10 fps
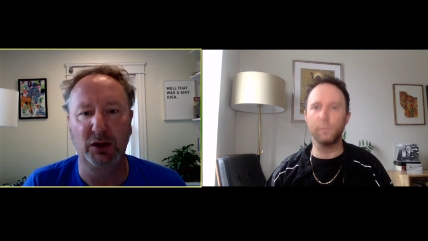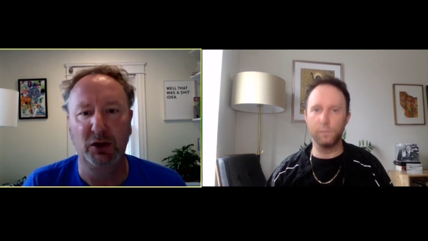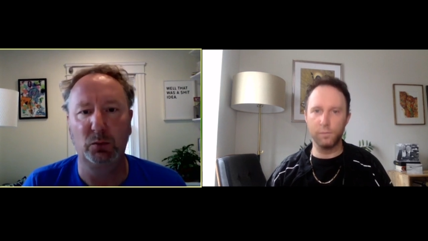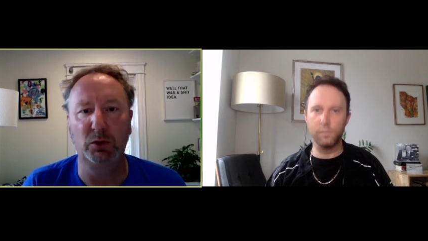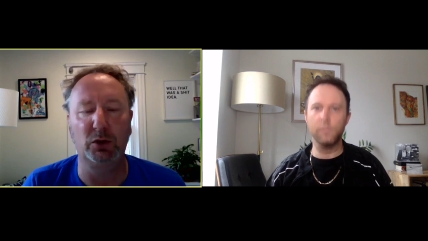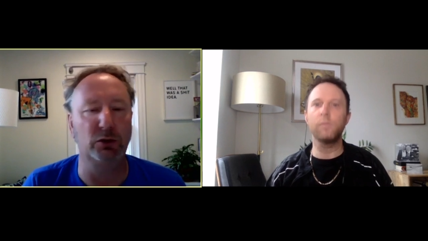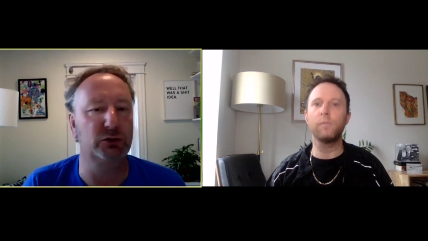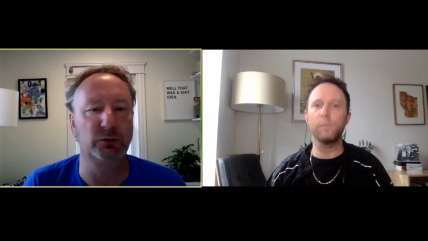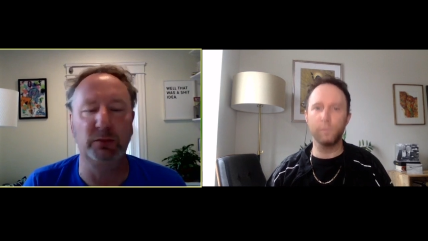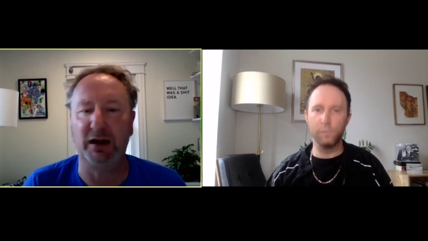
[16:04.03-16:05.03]
Speaker 1: We all
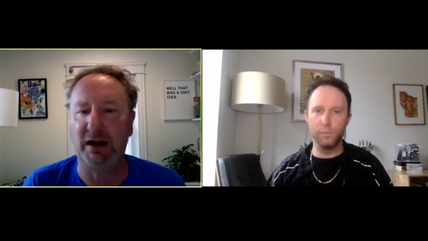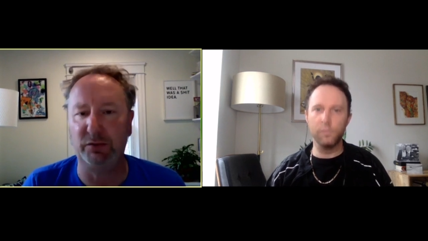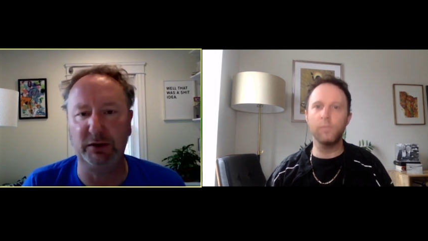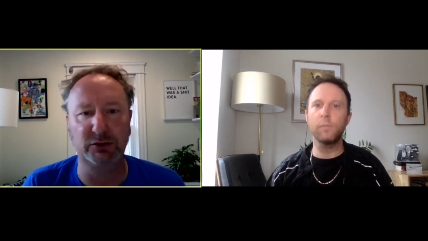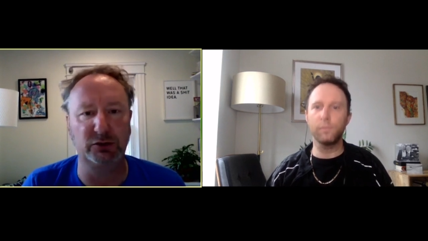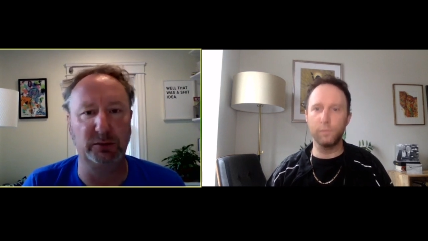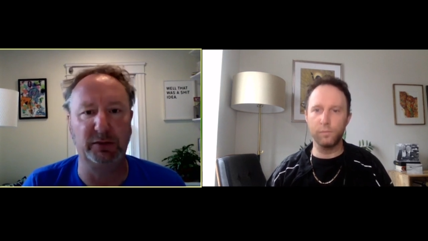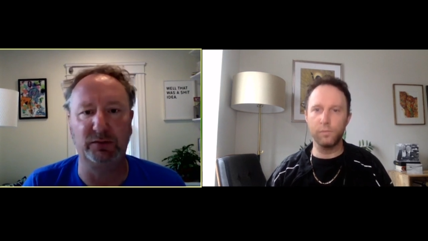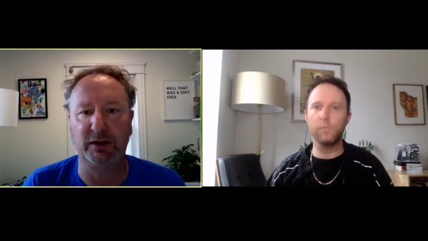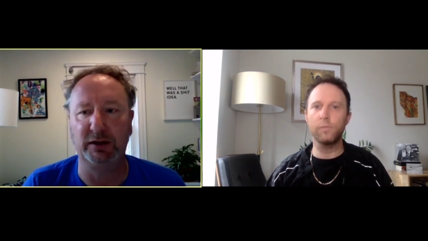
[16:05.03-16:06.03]
assume that everything's going to be
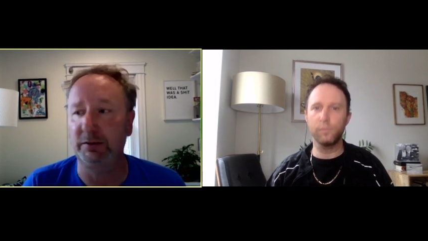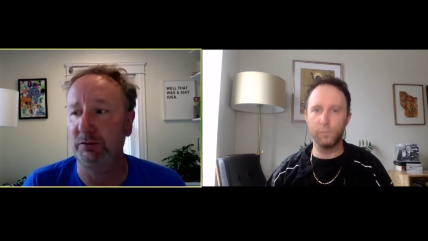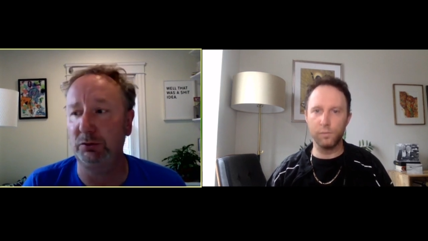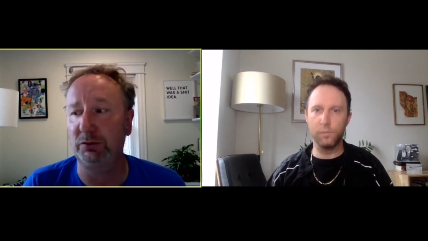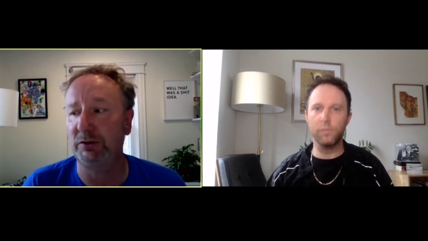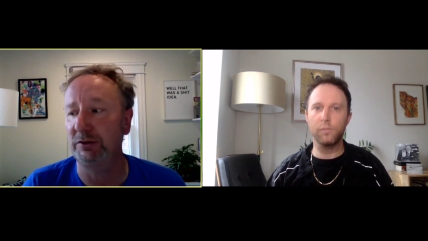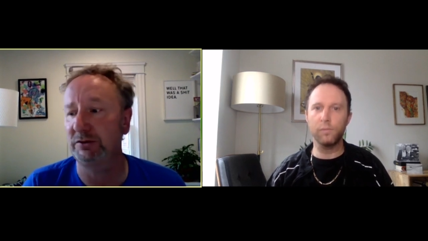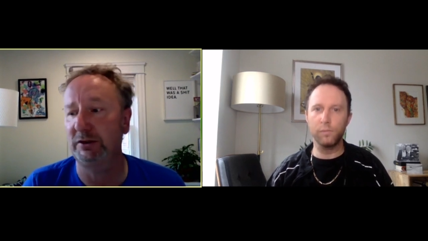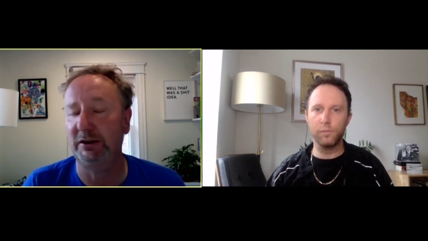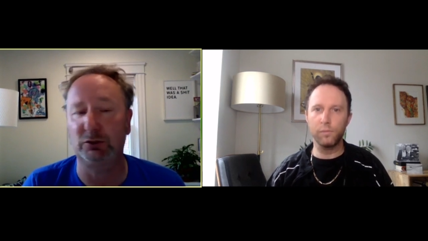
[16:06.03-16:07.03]
fine. And if
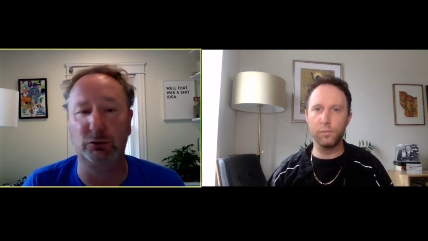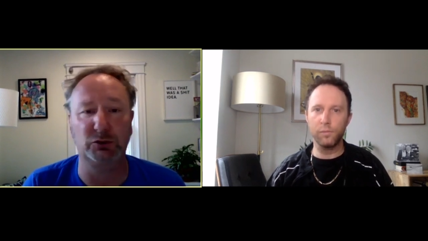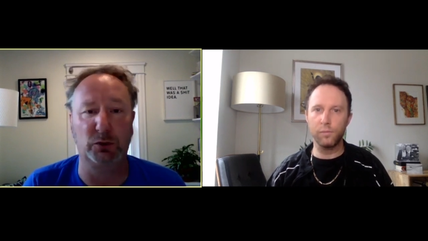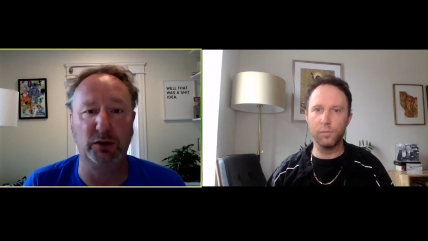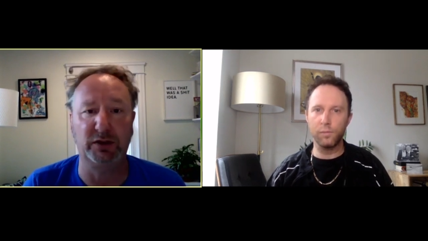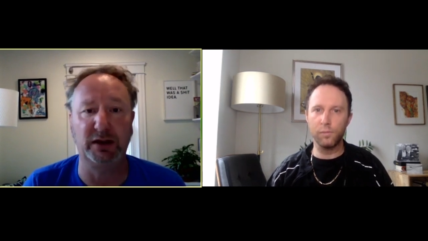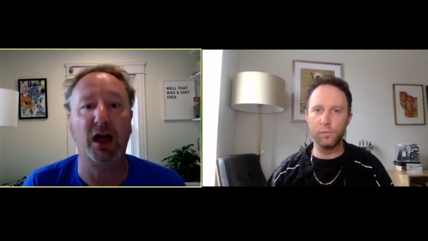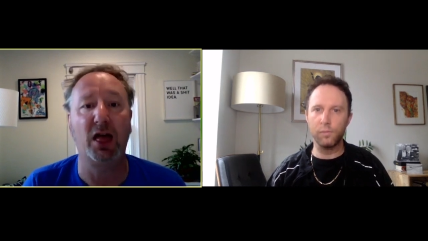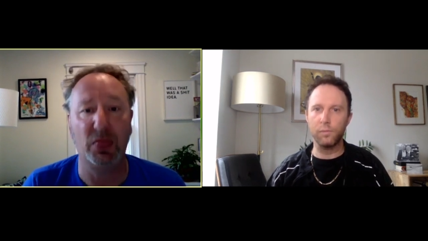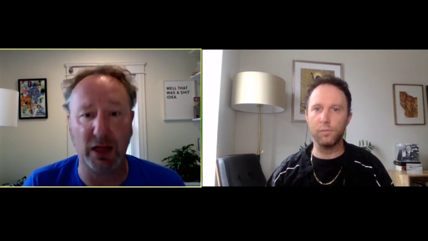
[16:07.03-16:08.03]
2008 taught us one thing,
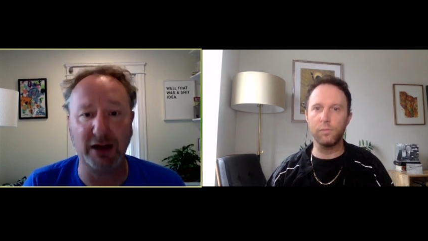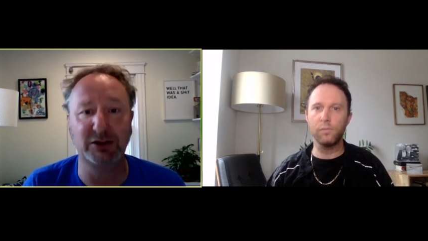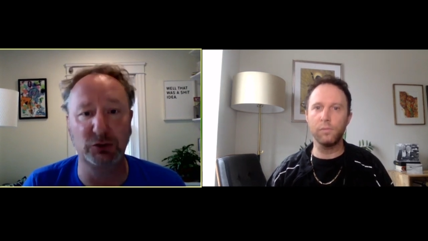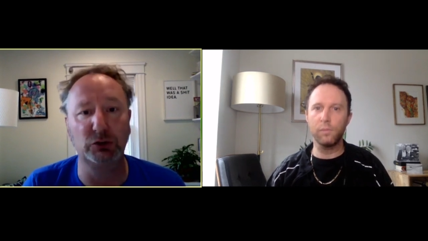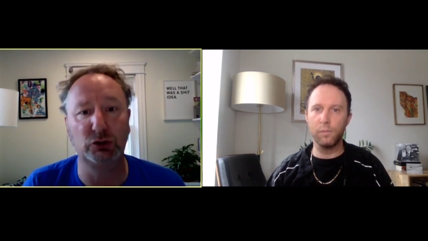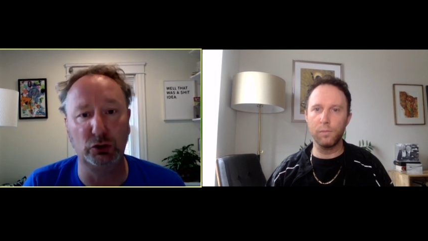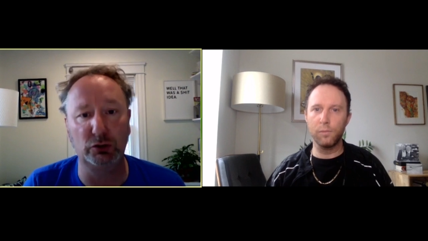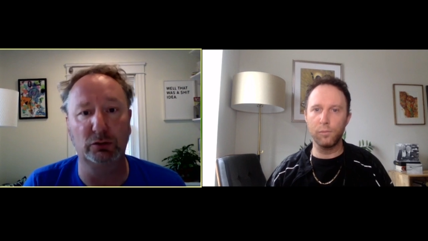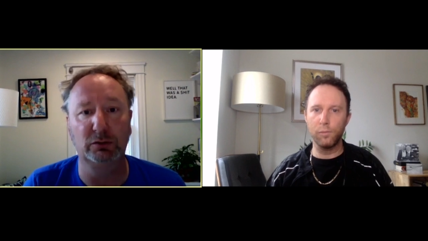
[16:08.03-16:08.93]
that's not true.